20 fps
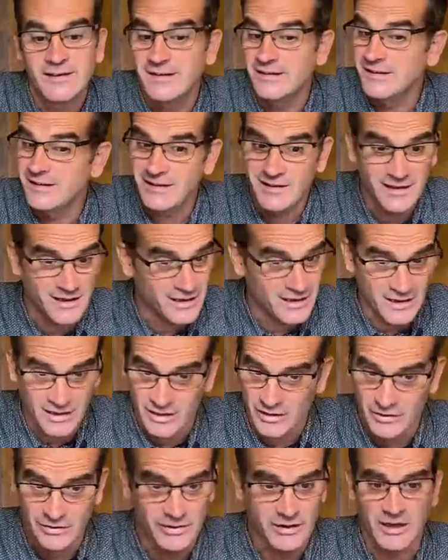
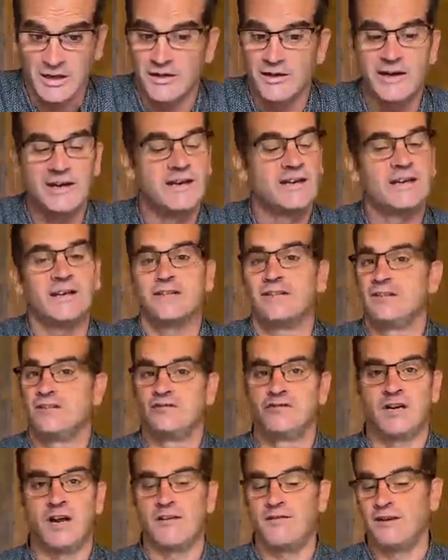No, no, he
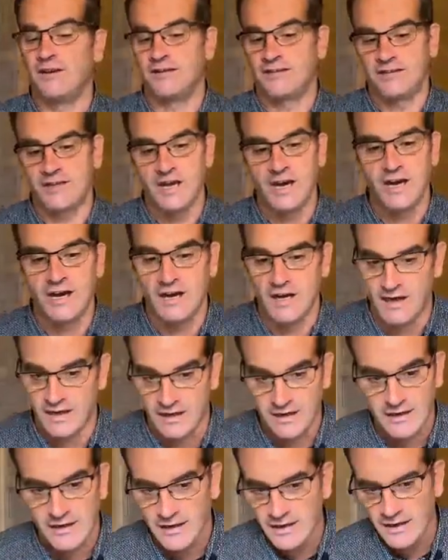doesn't drive his
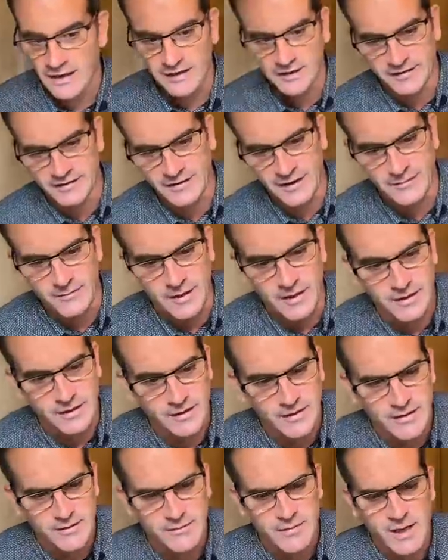car in summer.
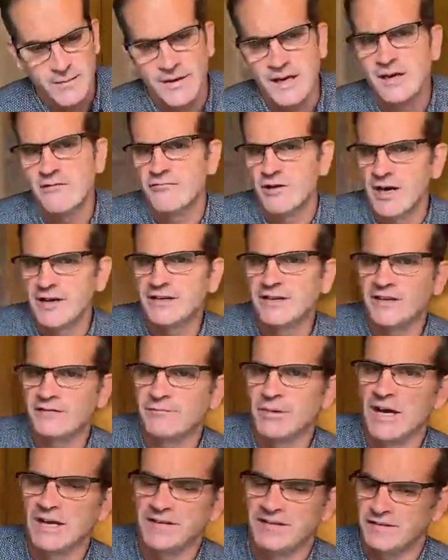Maybe he rides his
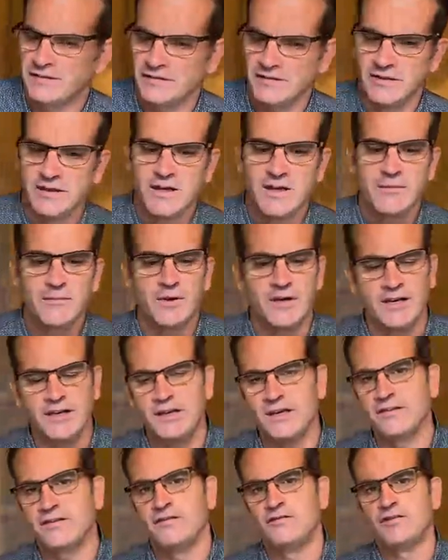bicycle, but he
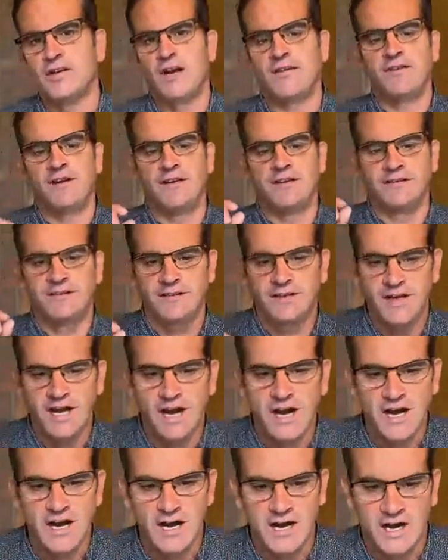doesn't drive his
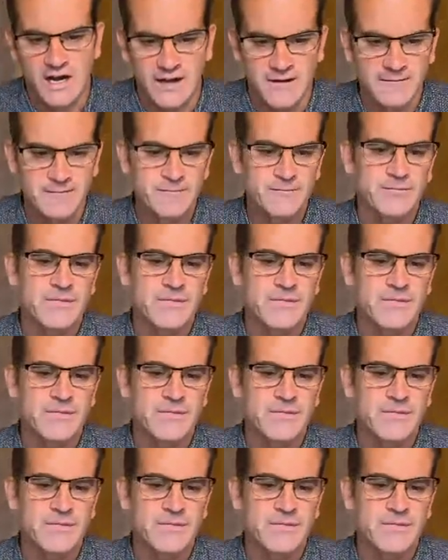car